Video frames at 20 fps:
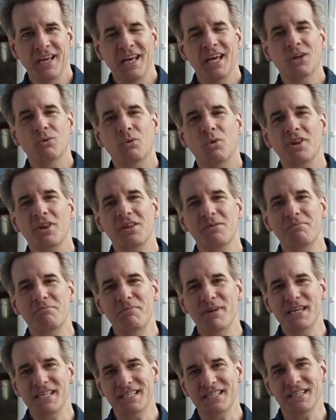in one of the
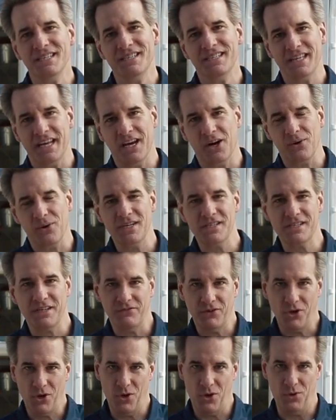busiest areas
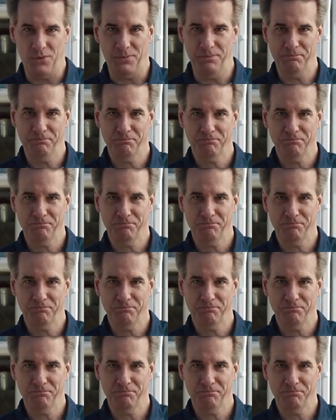of a home.